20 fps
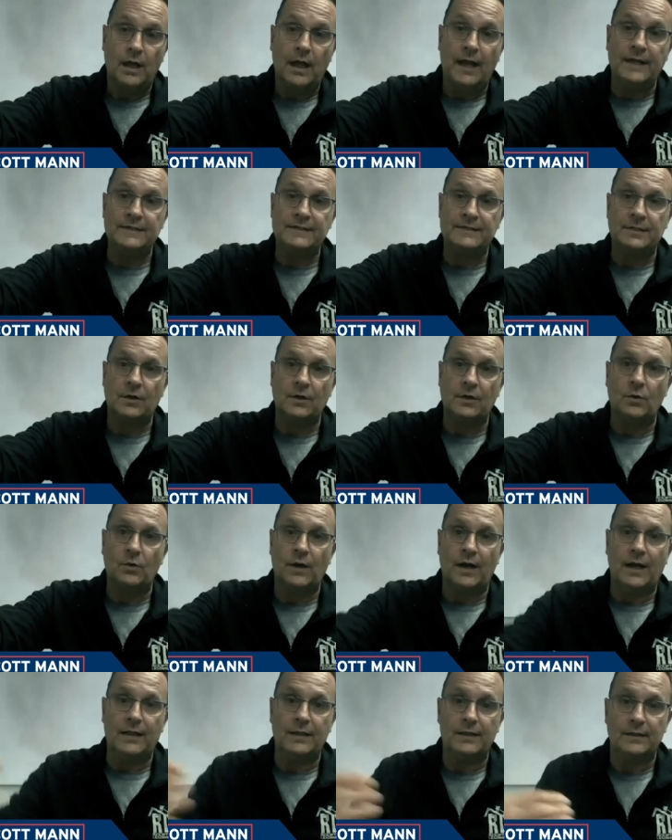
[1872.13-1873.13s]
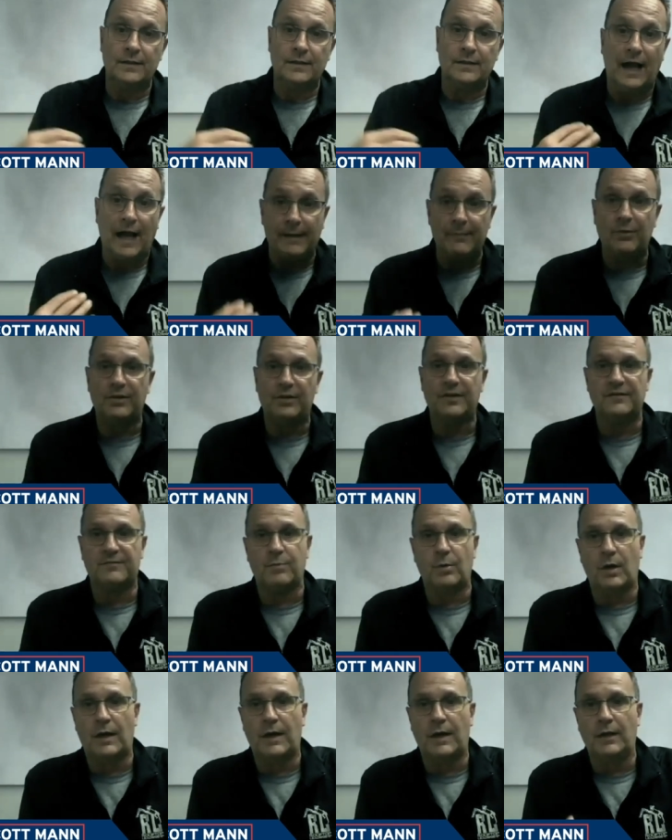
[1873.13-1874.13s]
And so I believe,
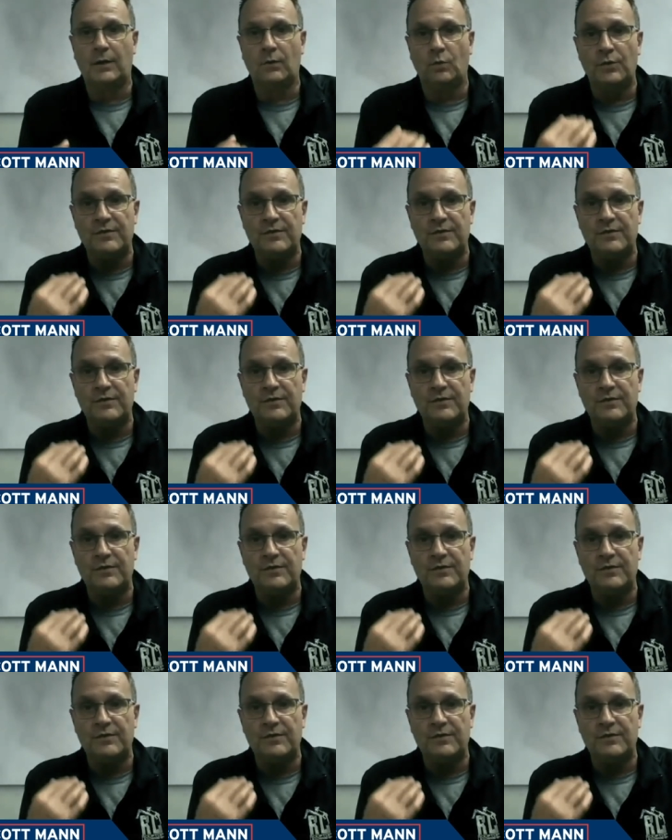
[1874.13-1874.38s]
Brian,